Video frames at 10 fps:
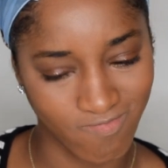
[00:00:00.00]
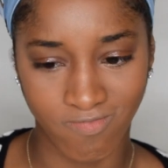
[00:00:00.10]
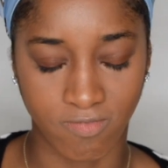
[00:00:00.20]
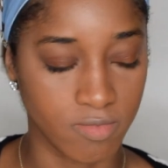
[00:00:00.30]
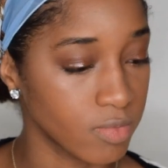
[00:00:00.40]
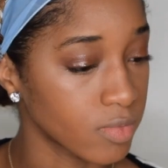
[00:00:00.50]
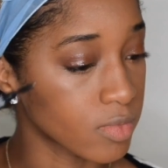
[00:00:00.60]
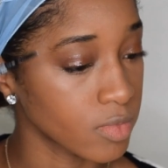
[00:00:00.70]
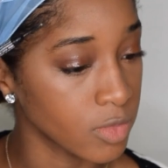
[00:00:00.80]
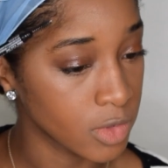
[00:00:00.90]
love it.
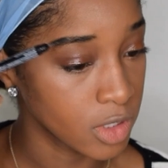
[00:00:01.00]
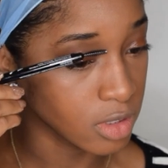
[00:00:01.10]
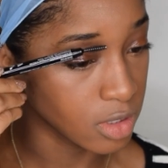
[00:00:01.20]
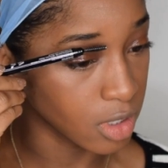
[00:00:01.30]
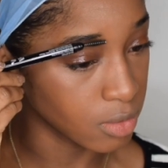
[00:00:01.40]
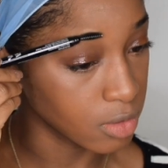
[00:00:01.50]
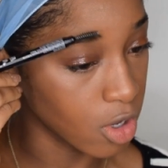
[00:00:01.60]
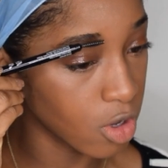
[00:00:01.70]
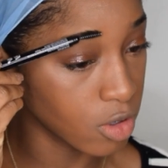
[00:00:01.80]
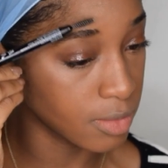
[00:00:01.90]
So
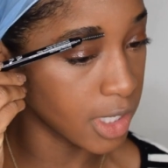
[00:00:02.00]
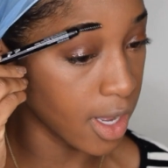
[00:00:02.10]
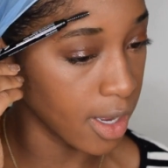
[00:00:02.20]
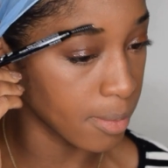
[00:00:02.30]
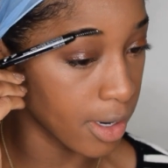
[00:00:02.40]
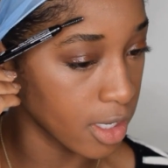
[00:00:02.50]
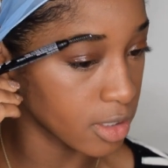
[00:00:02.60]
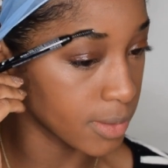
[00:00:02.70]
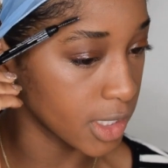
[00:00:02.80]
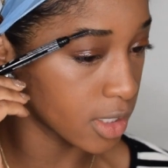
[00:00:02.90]
comb the
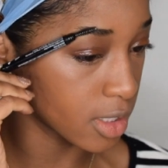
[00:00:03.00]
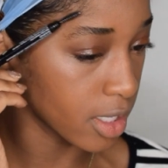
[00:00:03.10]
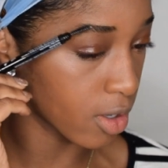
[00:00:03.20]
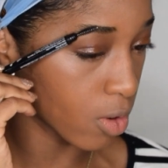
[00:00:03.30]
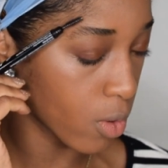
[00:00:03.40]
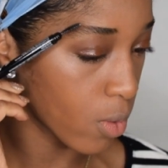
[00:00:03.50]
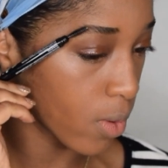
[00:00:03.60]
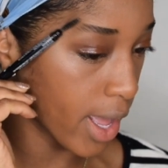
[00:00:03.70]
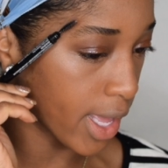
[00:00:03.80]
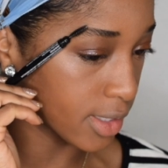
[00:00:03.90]
eyebrows because they are
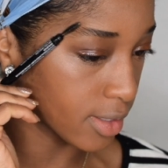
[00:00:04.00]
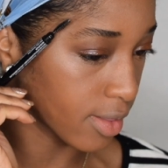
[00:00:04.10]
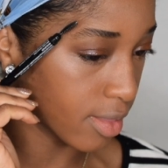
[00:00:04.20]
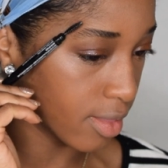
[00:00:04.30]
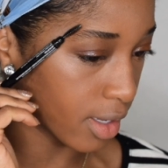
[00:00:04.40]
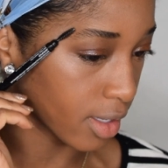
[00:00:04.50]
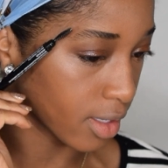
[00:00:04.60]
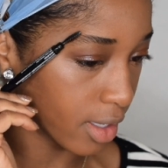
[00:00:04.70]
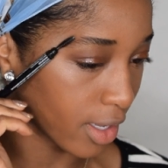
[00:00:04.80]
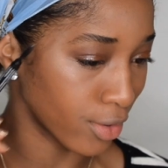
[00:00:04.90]
quite
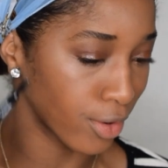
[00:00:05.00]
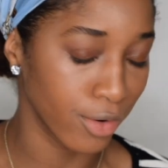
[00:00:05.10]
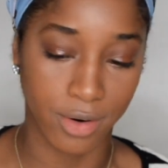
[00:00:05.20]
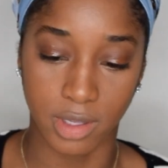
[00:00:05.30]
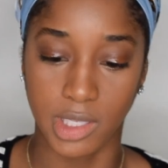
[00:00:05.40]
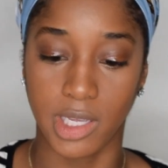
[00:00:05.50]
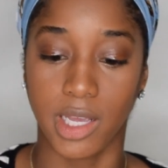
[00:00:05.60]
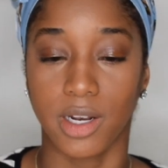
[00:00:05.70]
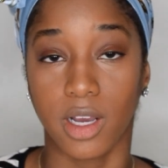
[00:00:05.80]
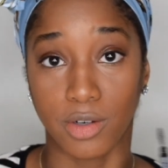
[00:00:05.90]
thick and curly
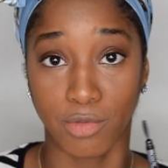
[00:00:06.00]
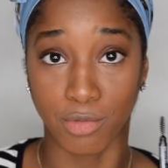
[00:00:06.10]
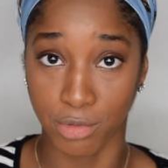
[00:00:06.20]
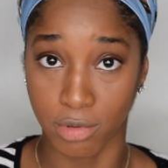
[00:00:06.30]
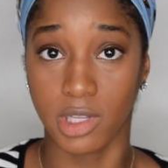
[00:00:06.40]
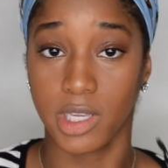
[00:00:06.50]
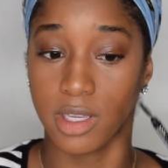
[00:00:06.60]
and unruly.